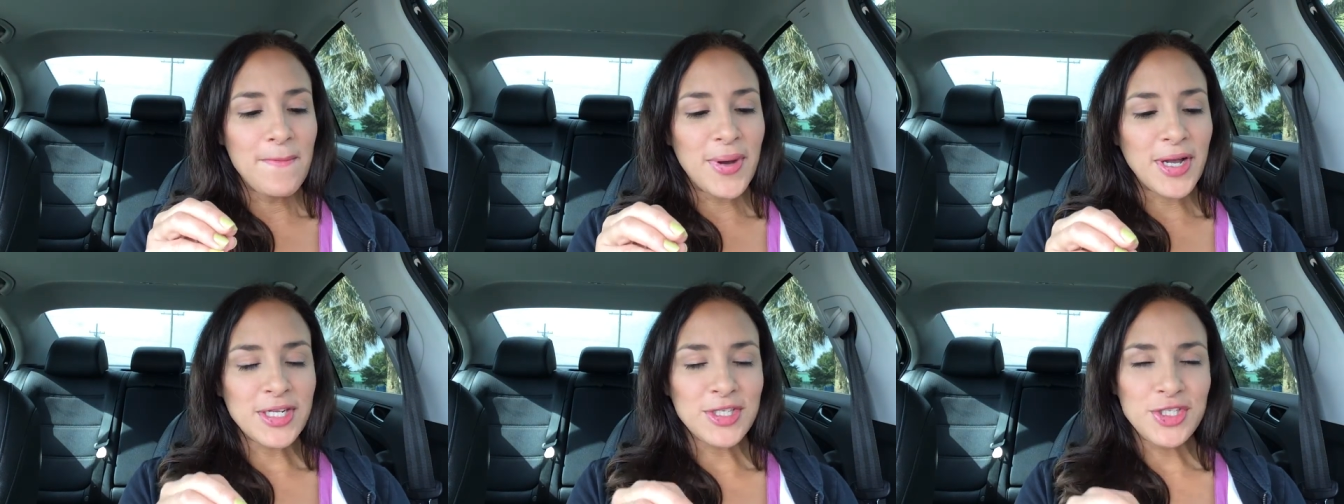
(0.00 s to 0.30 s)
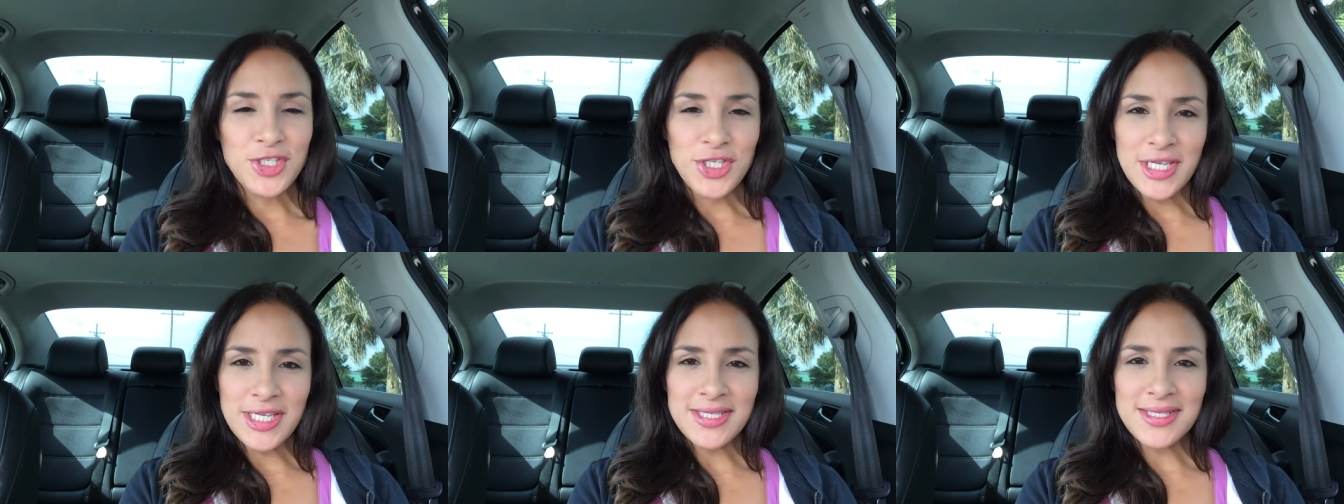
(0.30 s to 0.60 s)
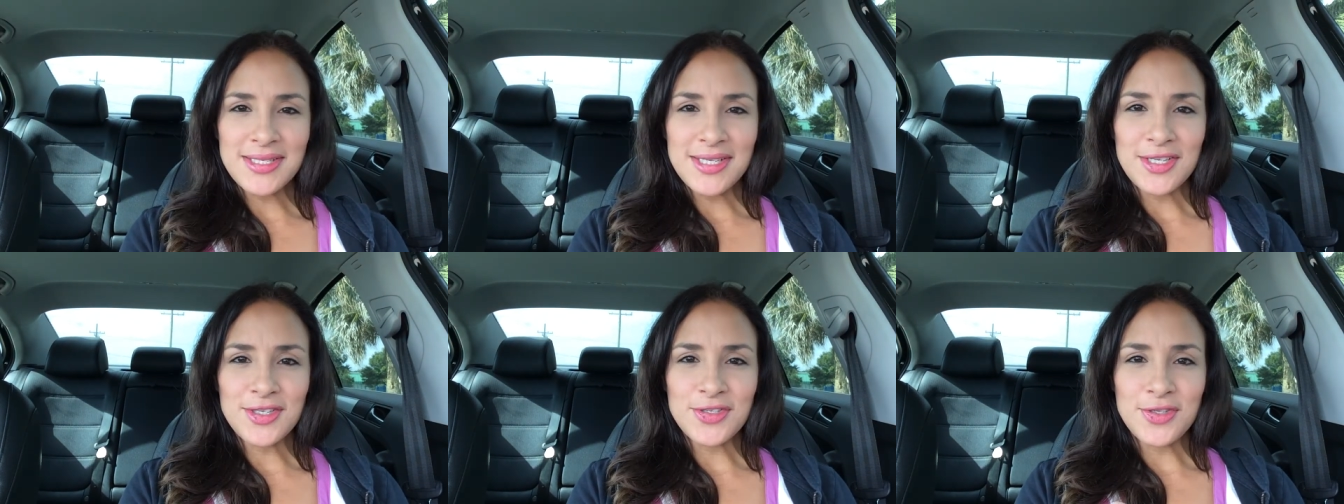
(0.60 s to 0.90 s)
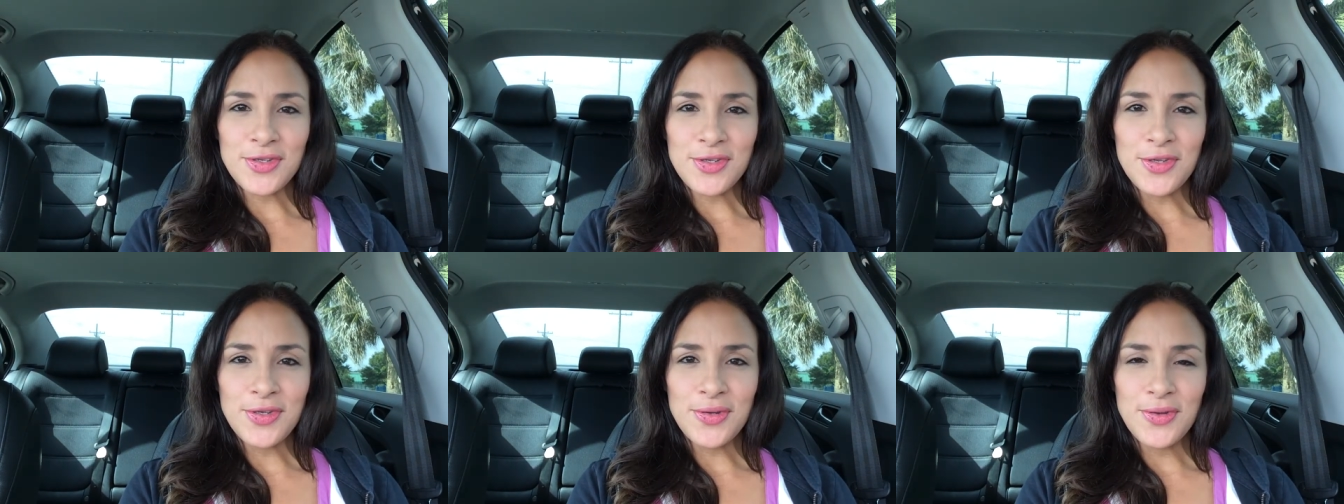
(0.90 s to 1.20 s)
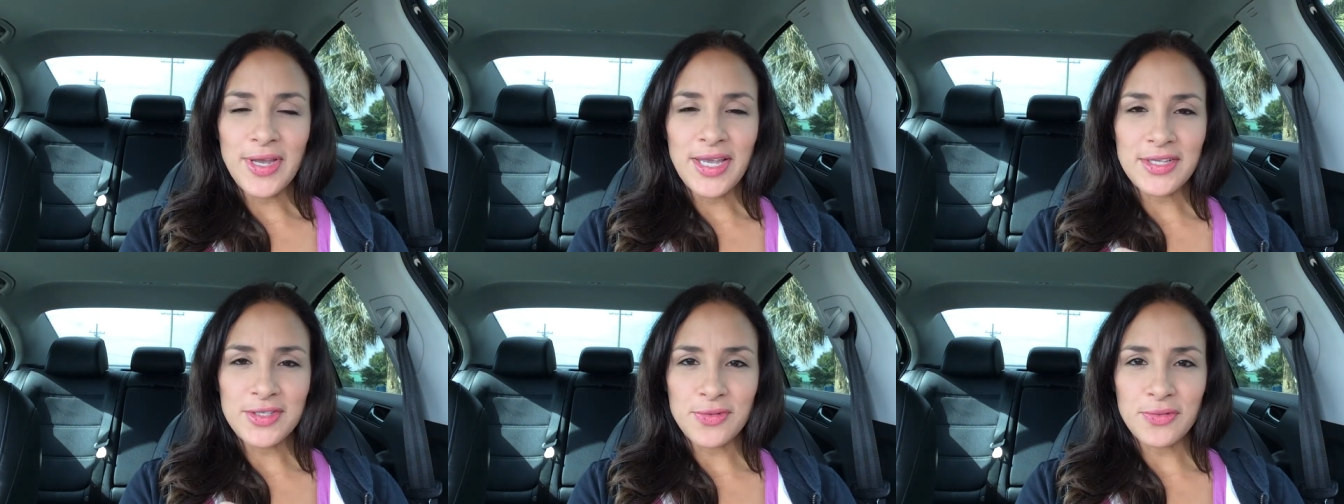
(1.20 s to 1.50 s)
But Jesus
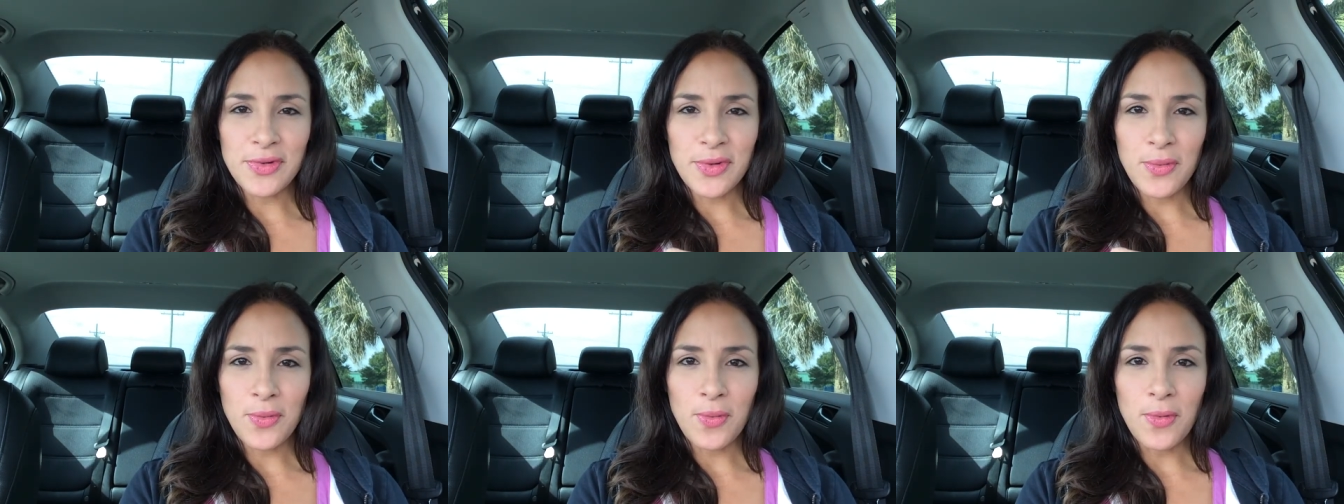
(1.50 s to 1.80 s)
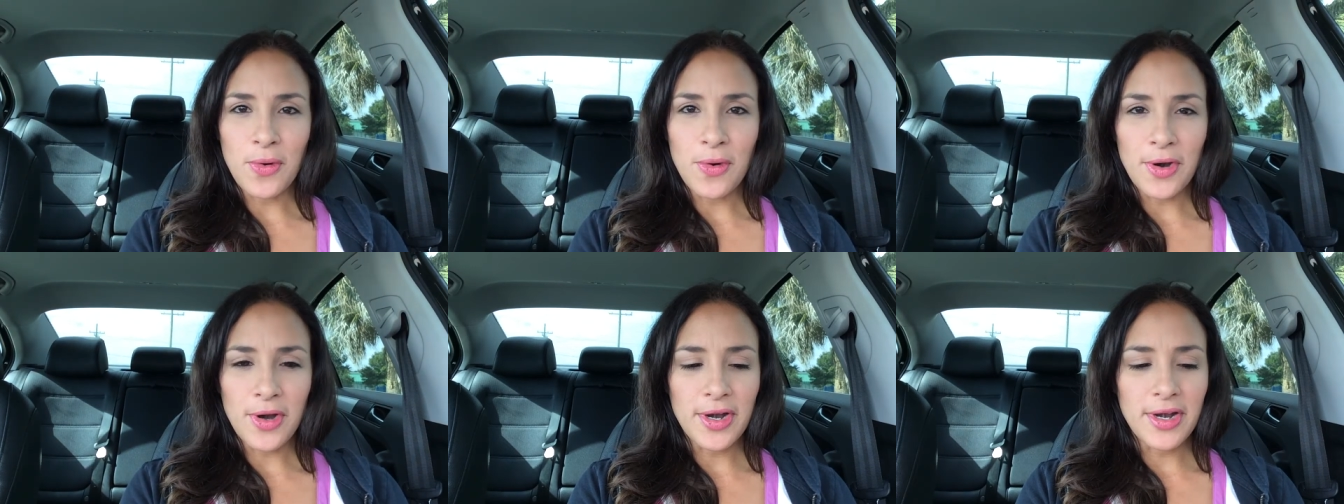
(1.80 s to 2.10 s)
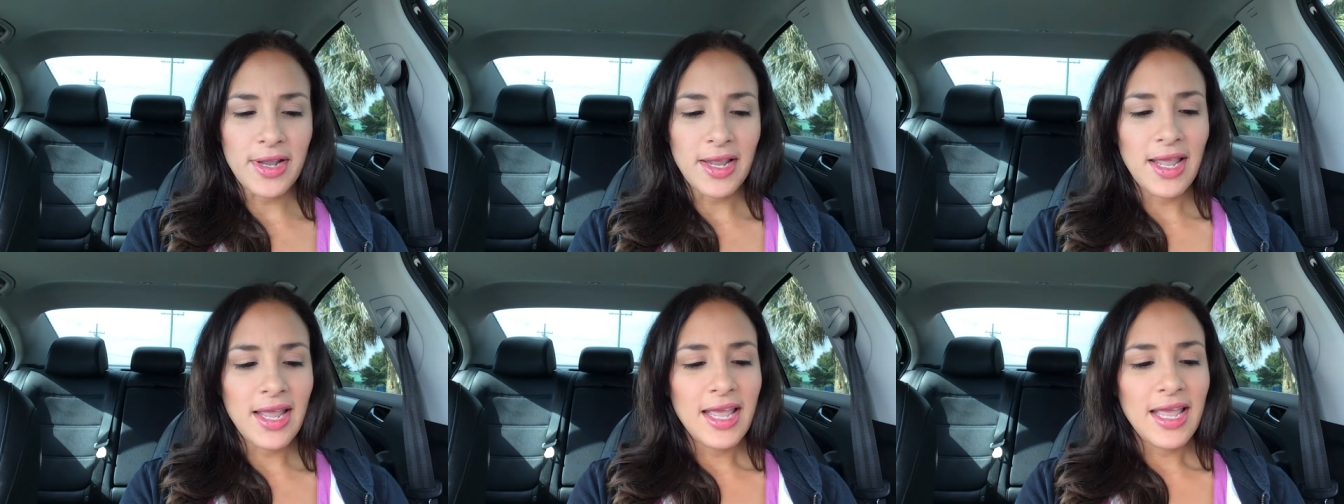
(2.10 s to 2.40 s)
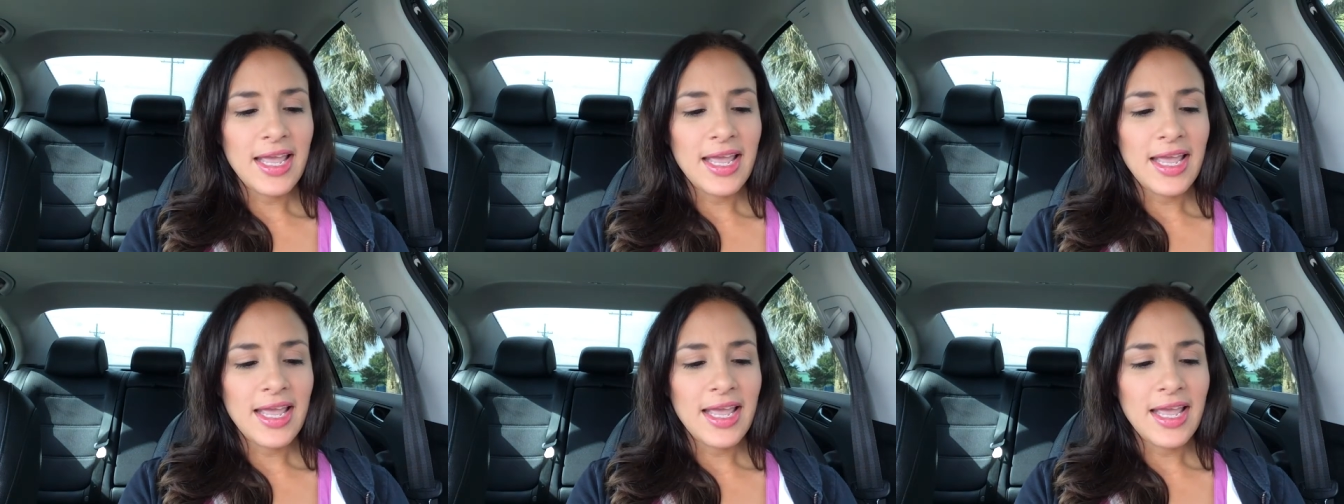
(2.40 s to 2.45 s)
knew His reward